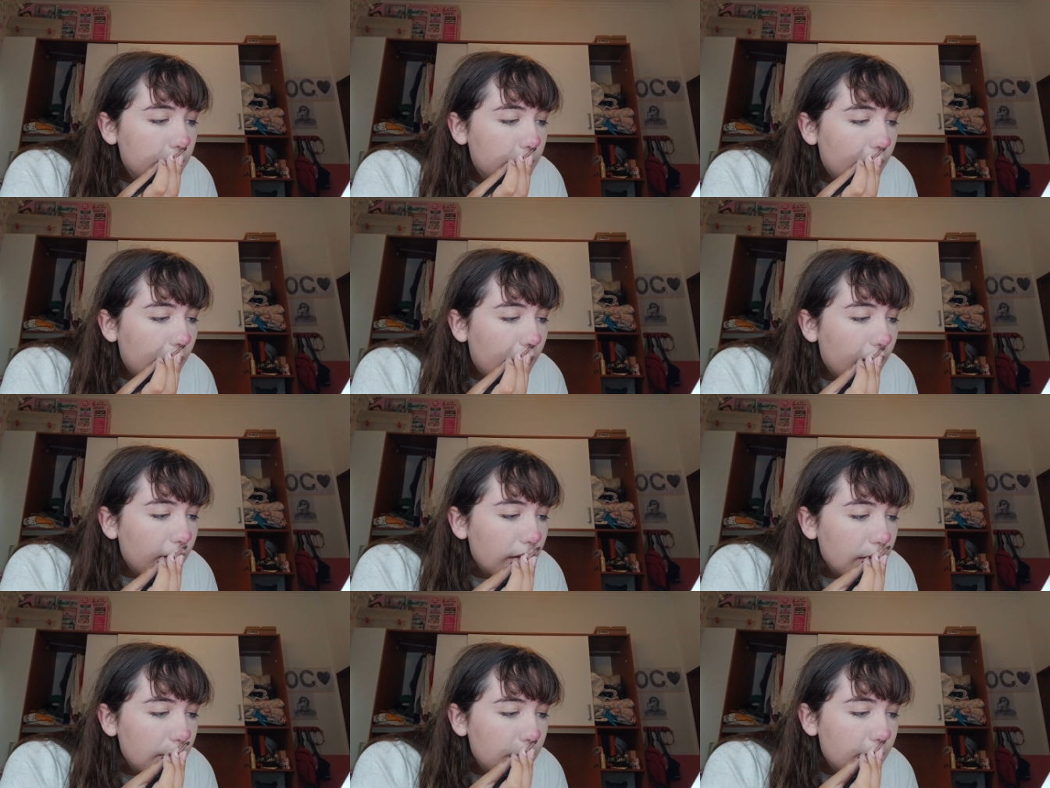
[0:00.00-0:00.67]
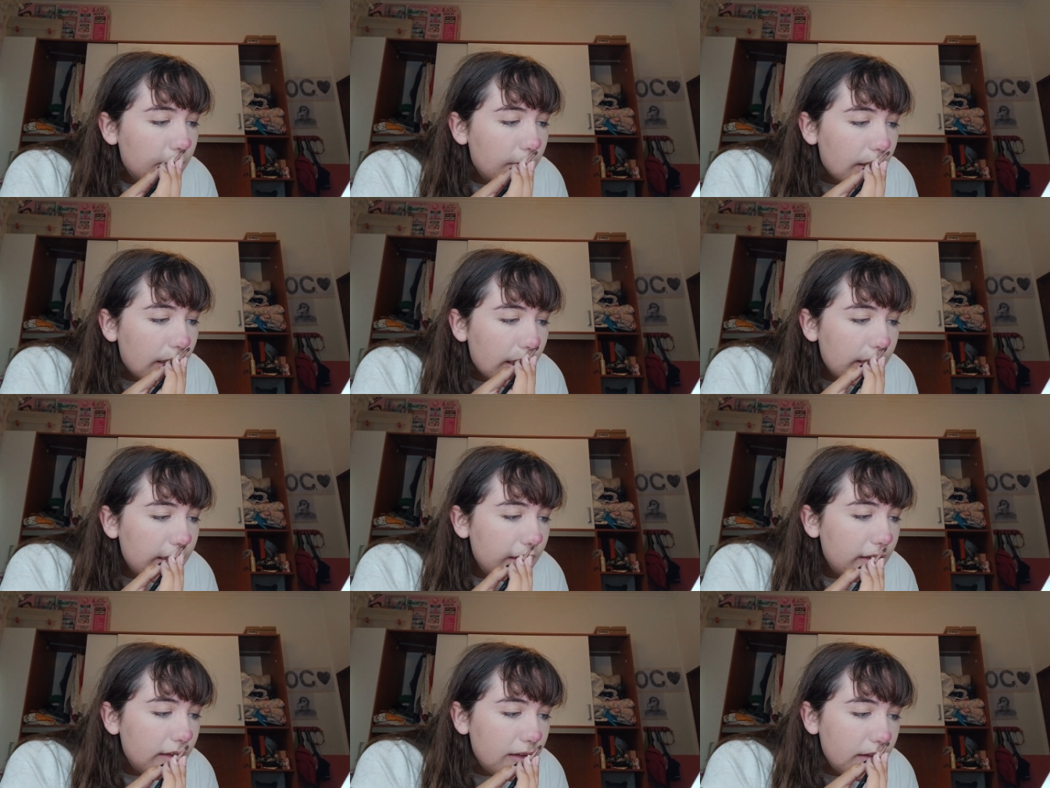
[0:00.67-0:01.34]
bottom
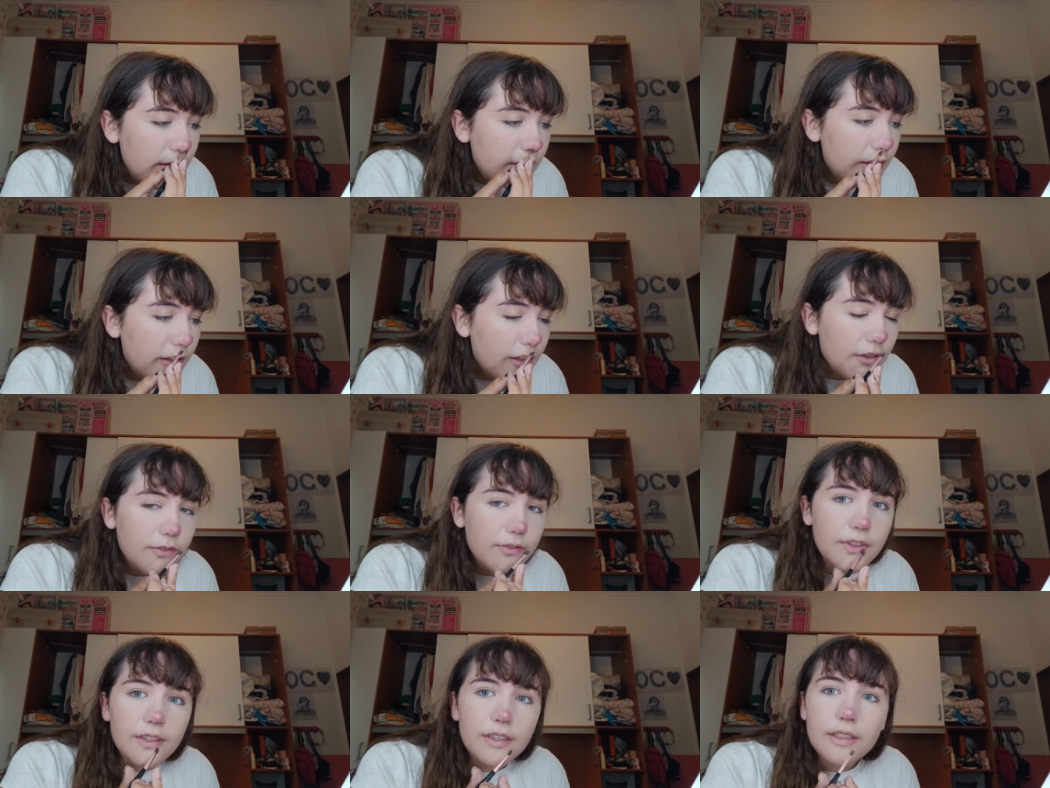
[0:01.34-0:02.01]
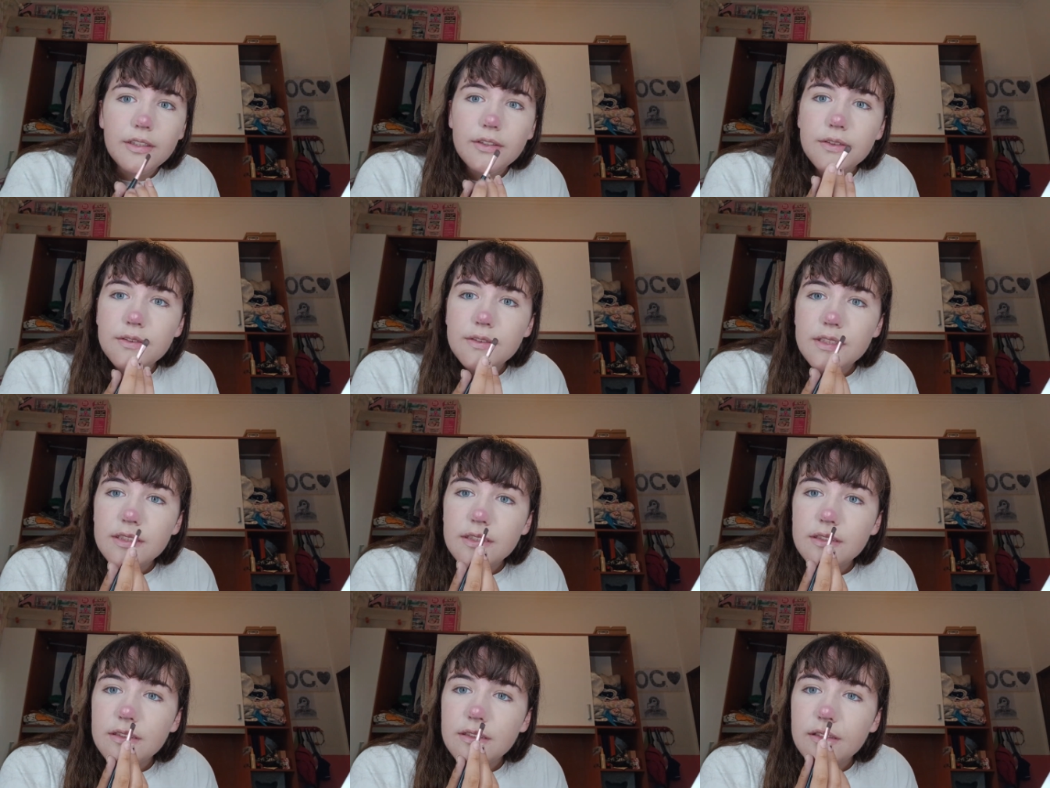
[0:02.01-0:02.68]
right here of their
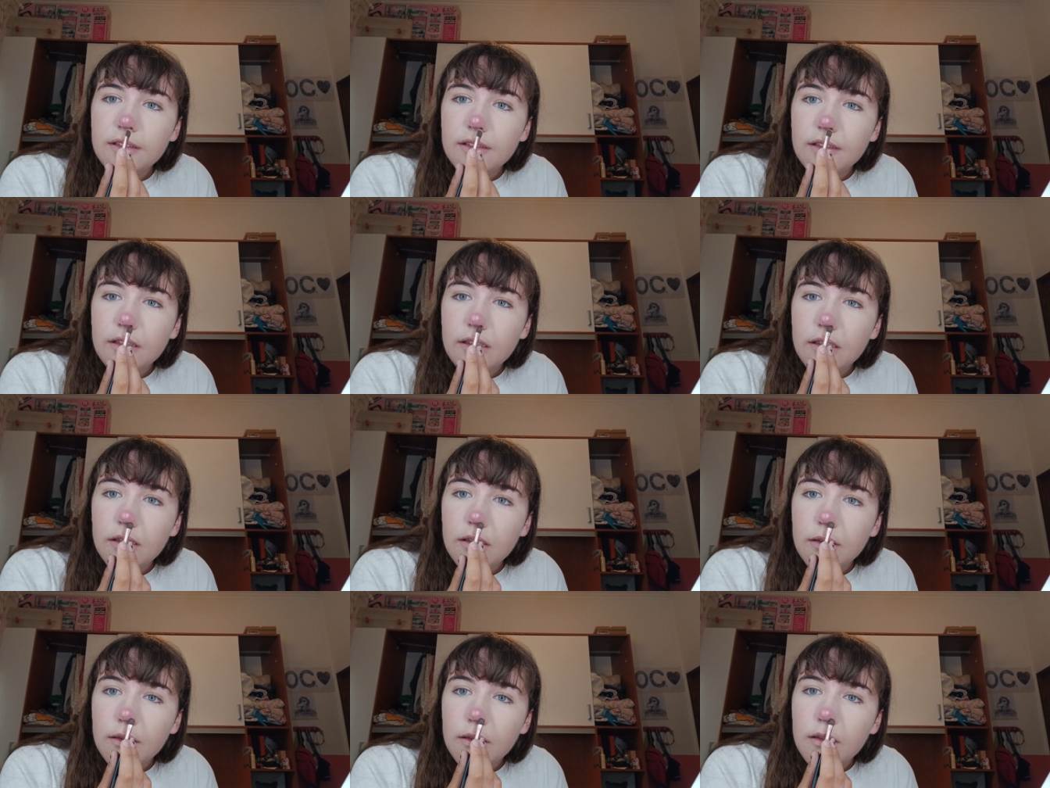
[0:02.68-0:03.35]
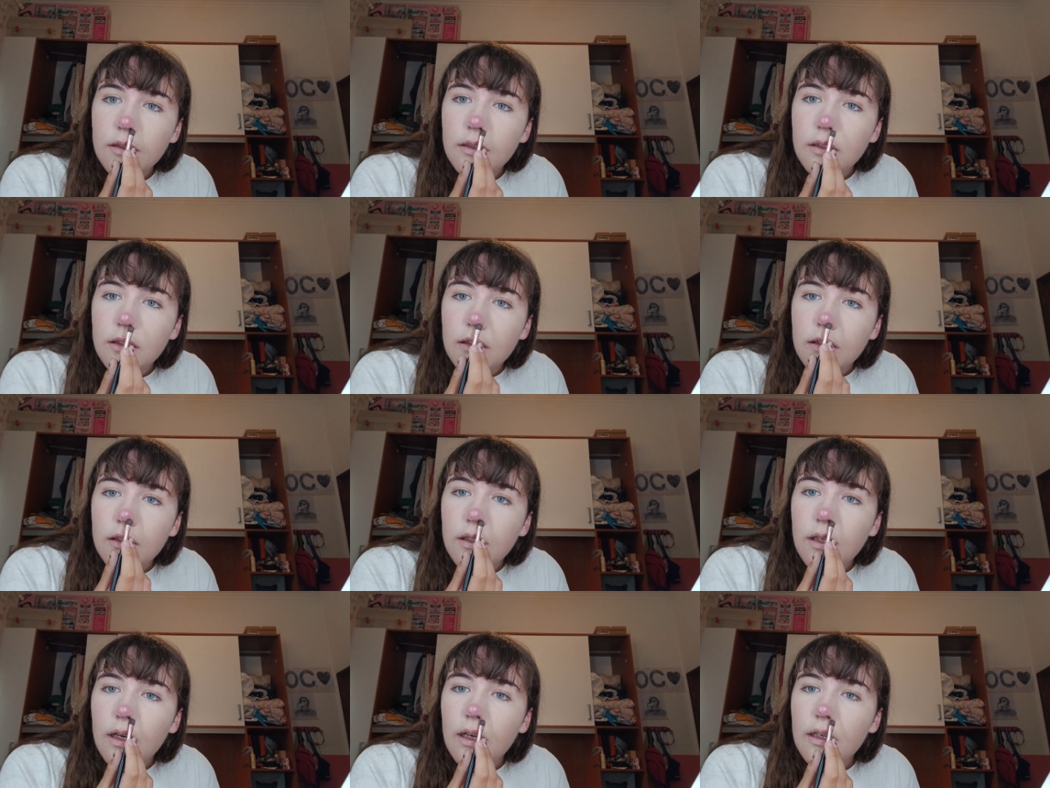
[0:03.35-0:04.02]
nose.
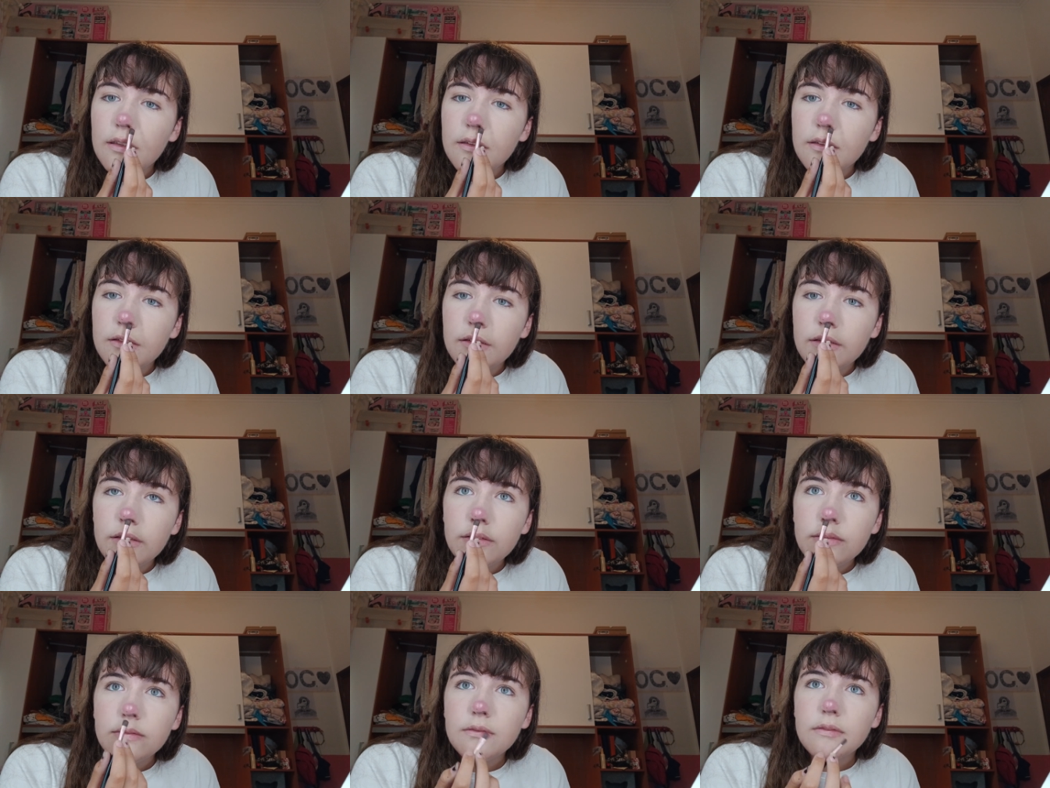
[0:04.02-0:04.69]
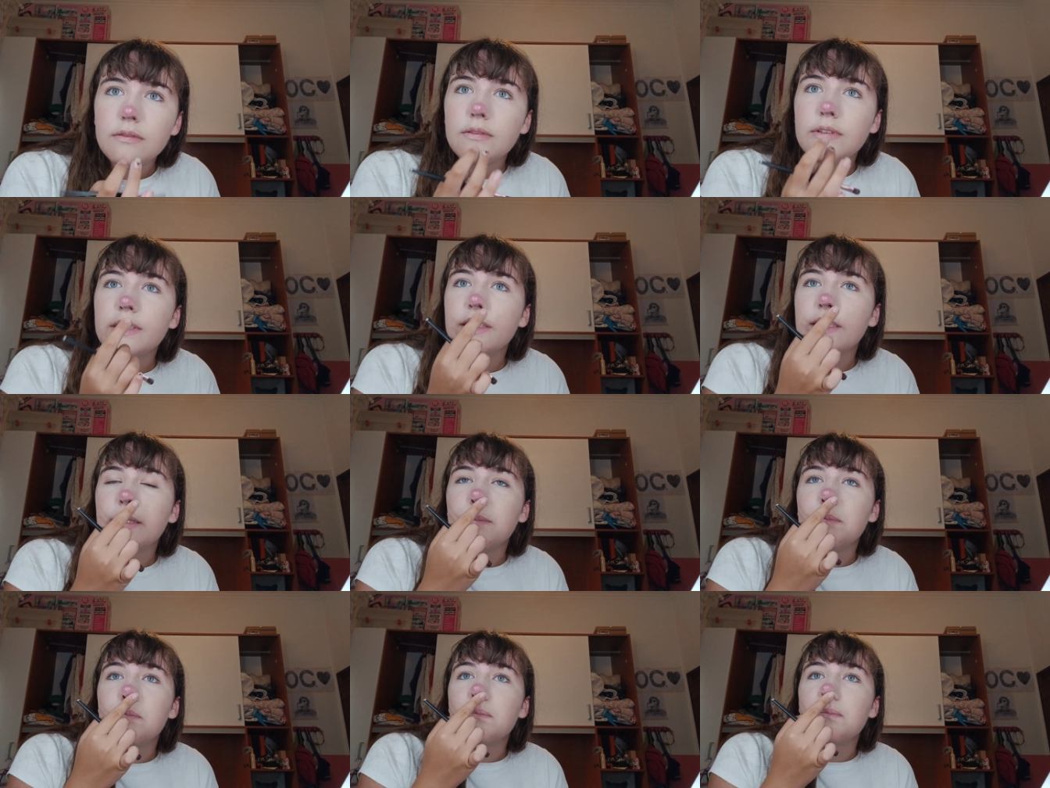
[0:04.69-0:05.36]
I've never
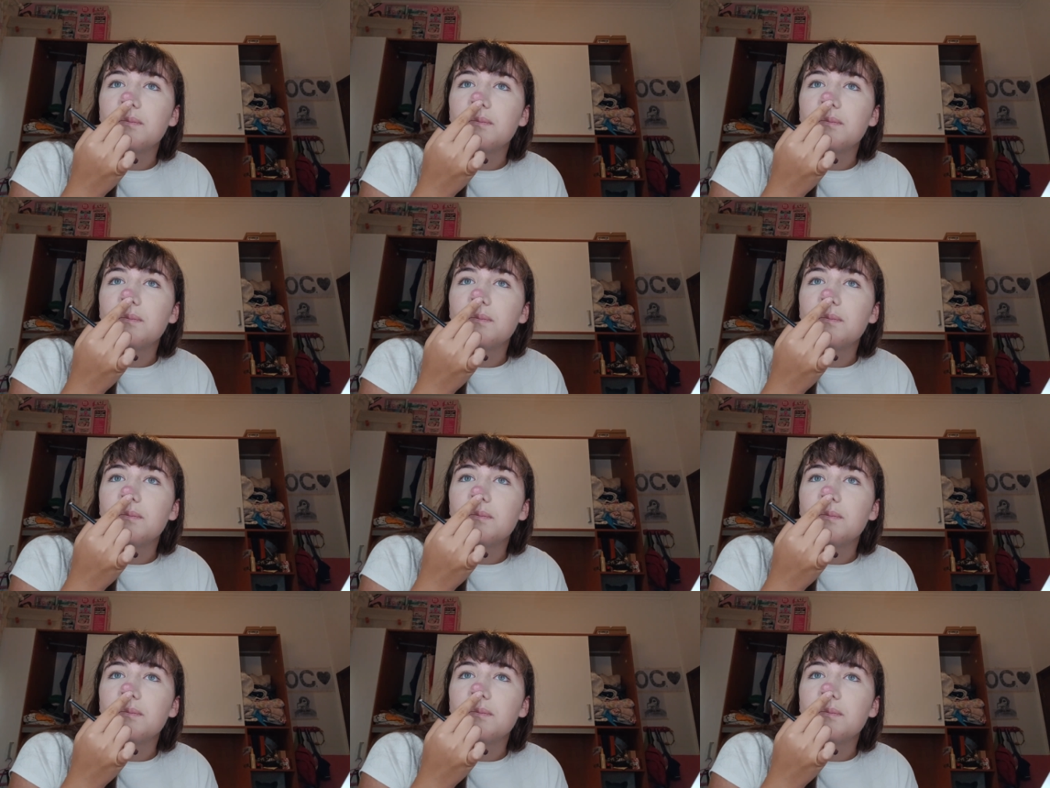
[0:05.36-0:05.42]
really